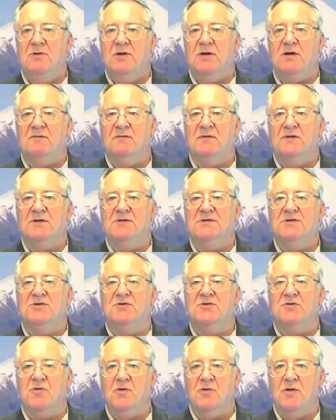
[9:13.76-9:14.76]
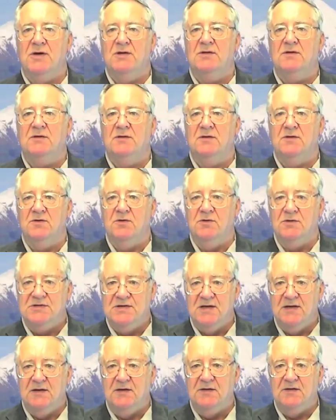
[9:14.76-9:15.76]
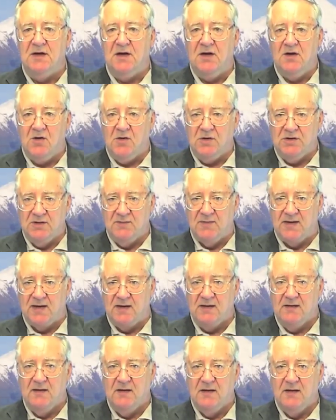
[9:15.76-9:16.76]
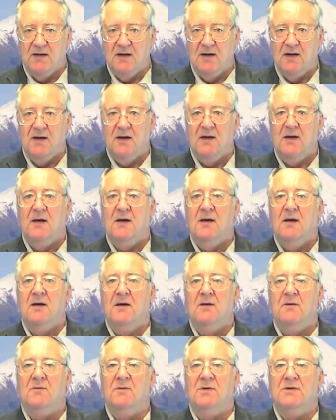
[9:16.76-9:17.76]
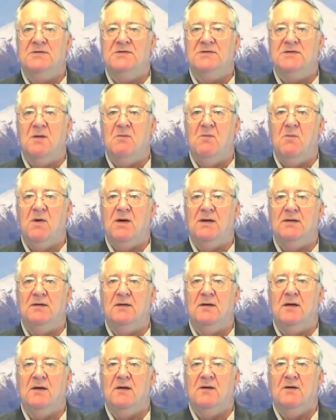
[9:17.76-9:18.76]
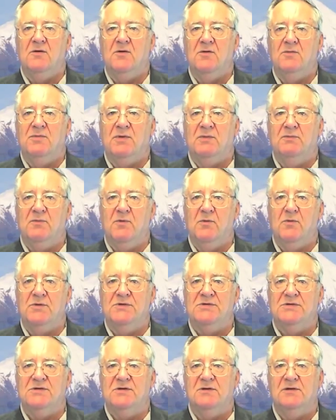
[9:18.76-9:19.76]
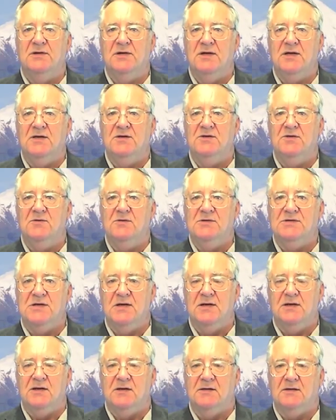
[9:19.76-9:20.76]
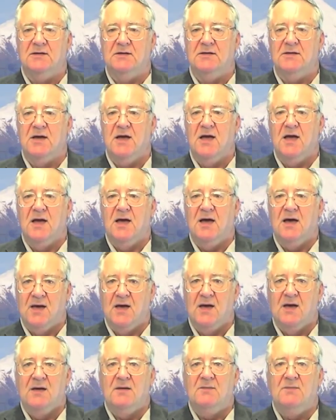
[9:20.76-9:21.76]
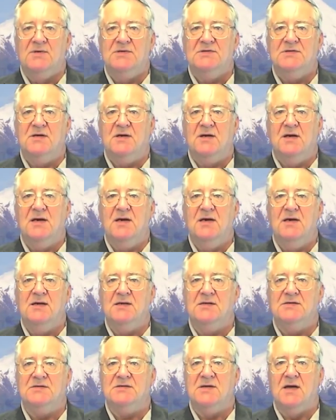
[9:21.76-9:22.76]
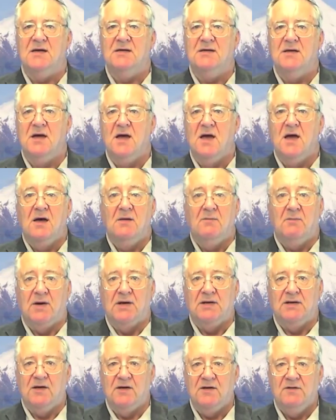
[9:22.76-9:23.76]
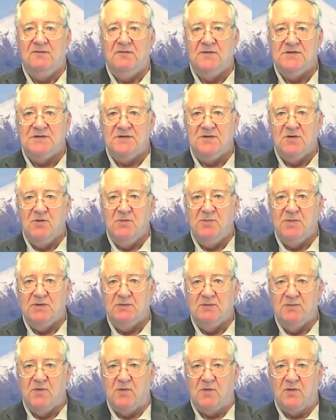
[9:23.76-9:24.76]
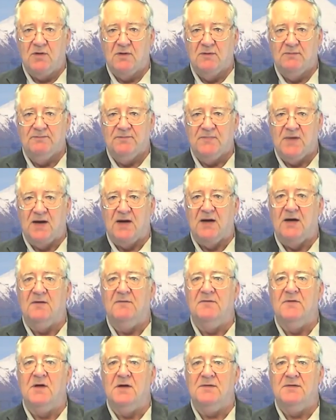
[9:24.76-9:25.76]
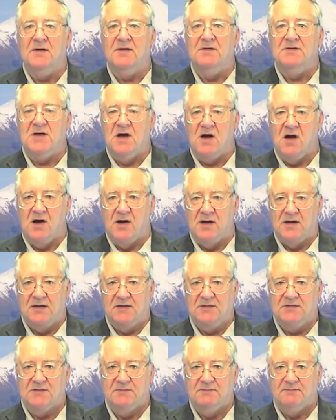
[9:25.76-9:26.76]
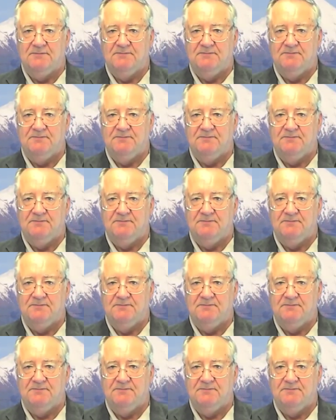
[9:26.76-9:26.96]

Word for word: could have destroyed the New Zealand economy with someone who purports to lead New Zealand. Mr. Key has said, My life is an open book. I have nothing to hide.